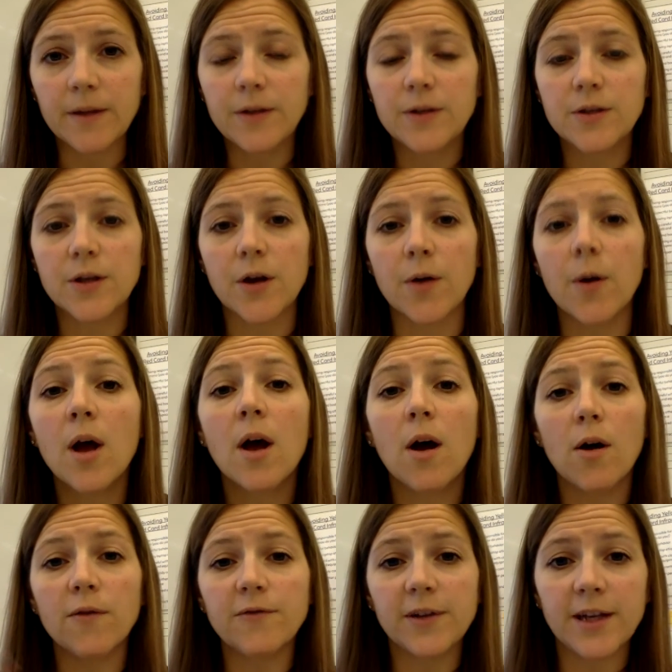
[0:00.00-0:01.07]
So
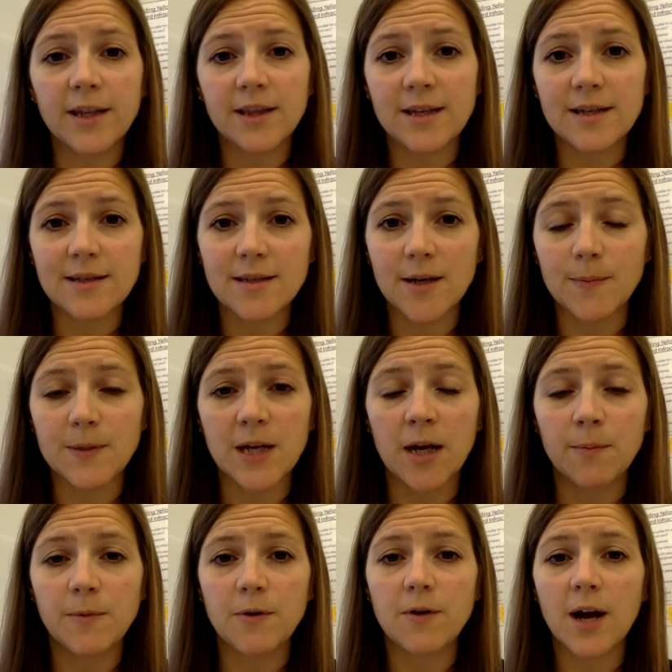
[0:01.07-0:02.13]
hopefully these tips
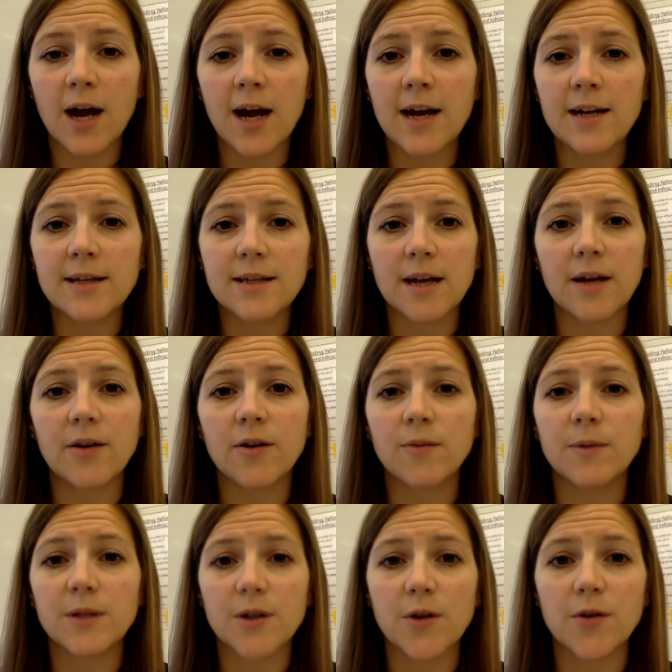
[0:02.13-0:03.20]
help you guys. I know
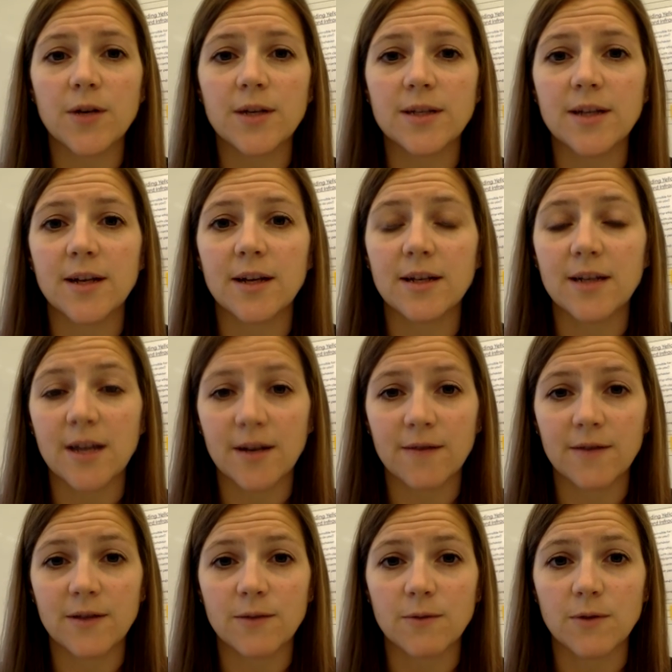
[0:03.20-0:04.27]
Miss Cody has done a ton of
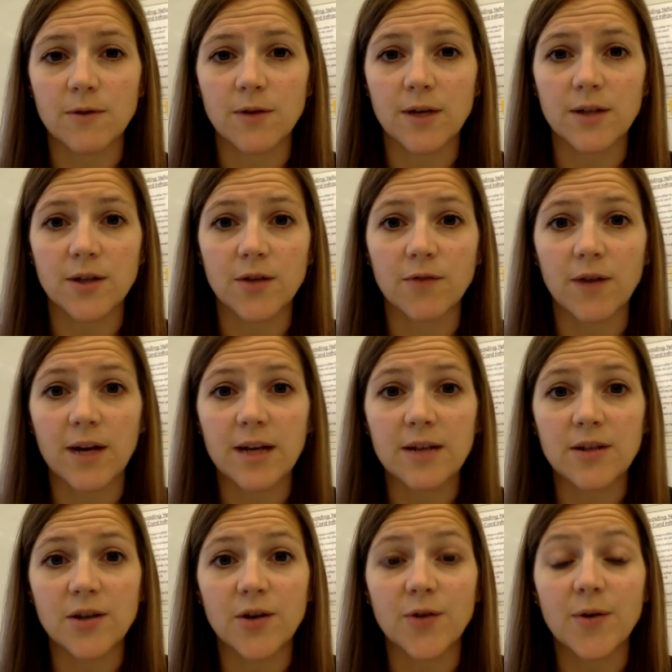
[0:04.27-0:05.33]
this with you guys already,
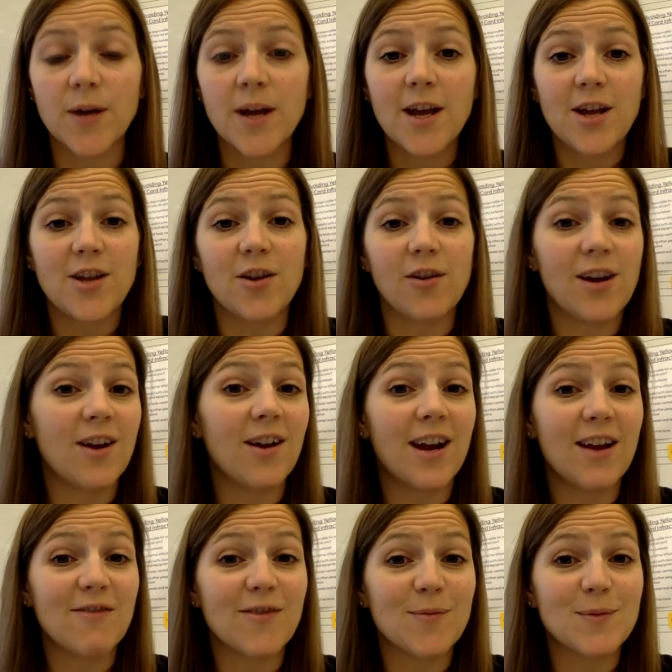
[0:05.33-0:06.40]
so you're hearing
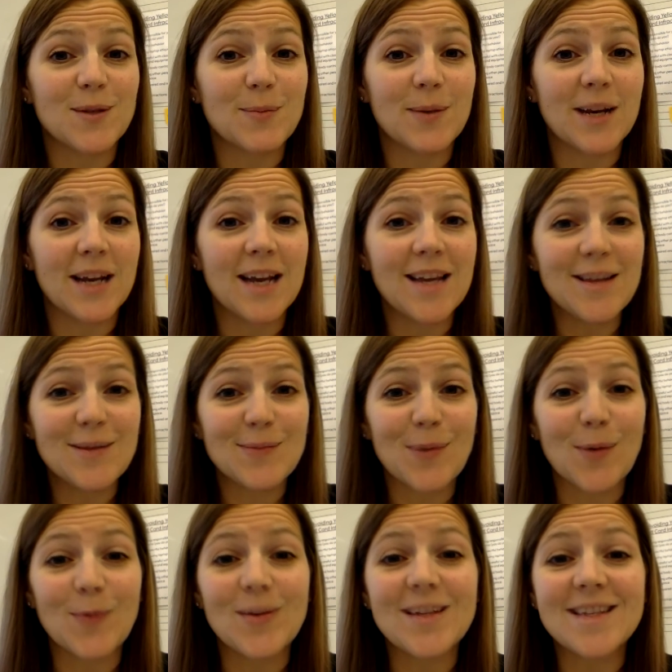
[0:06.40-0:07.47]
it from somebody else,
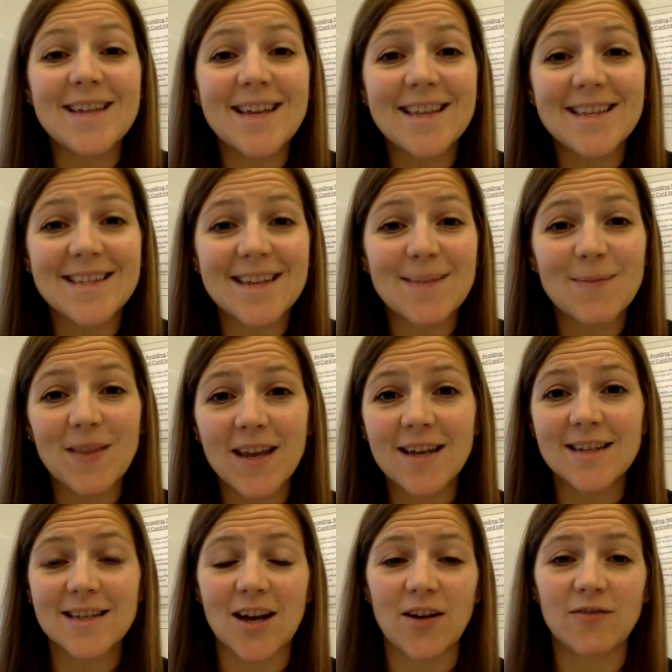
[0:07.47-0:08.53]
but we say the same
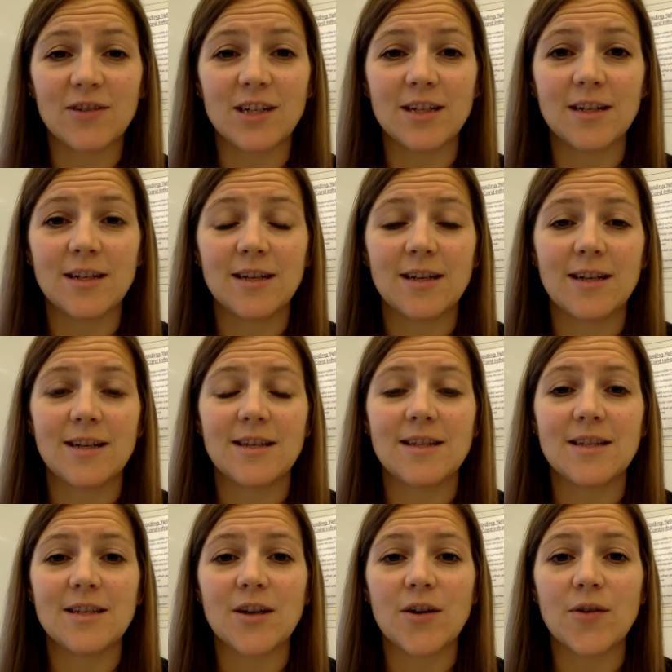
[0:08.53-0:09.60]
things often.
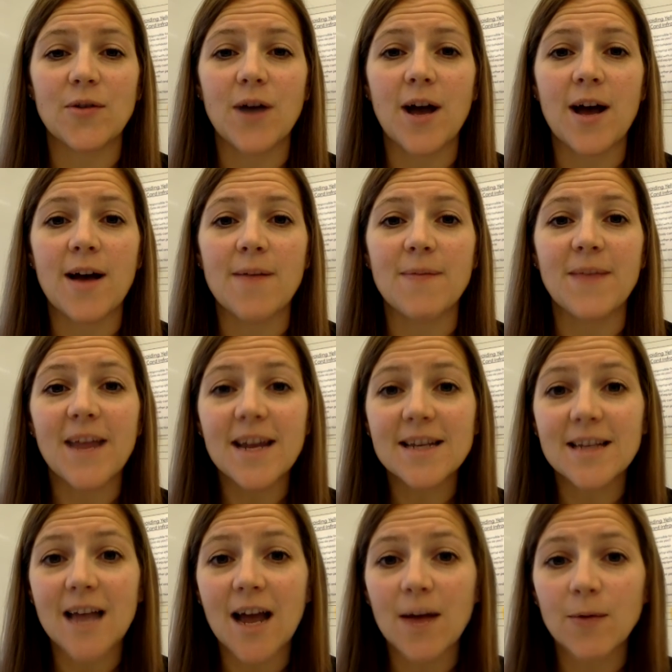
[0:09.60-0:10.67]
So thanks.
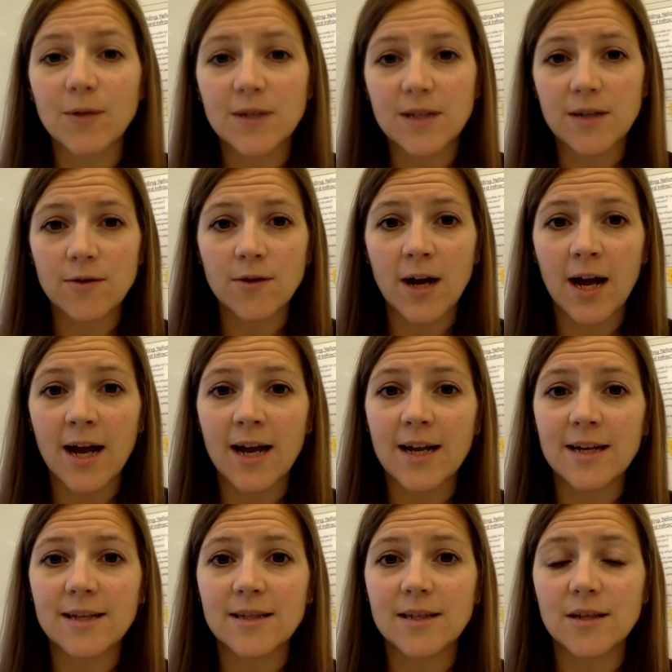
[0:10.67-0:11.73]
I will see you
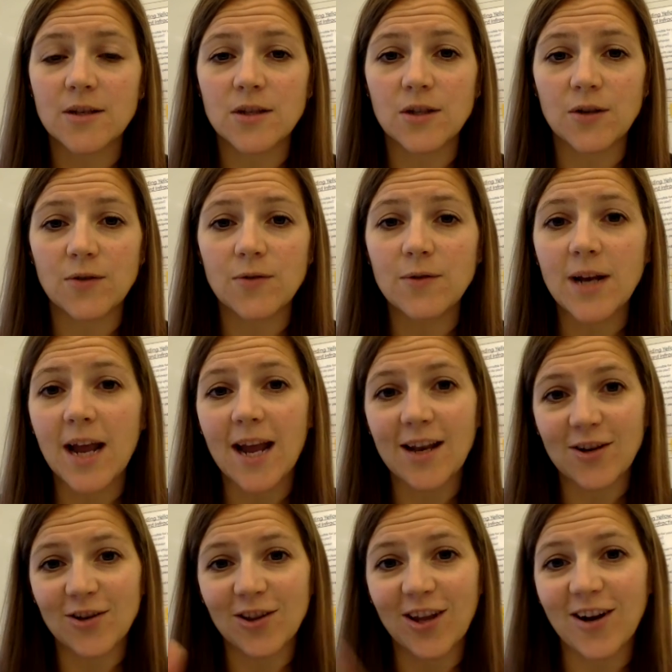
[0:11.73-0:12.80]
guys soon, and
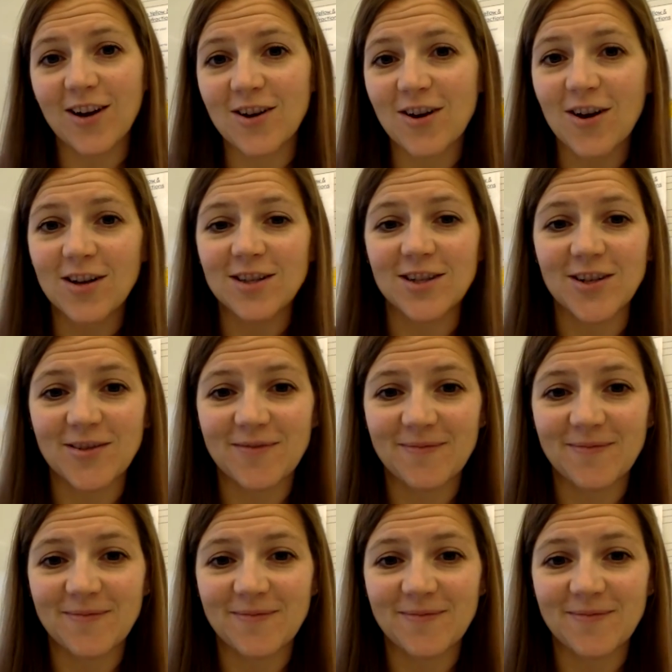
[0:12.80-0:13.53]
good luck on your concert.